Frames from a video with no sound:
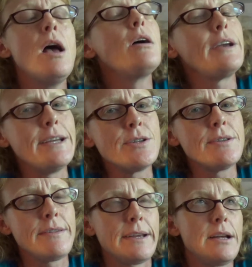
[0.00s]
Okay, here's
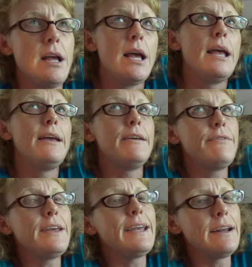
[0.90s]
the thing, if
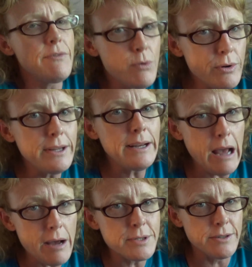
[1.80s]
they can't afford the
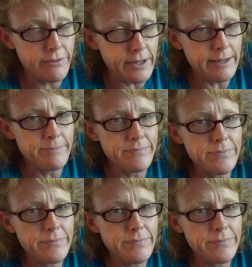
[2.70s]
adoption fee,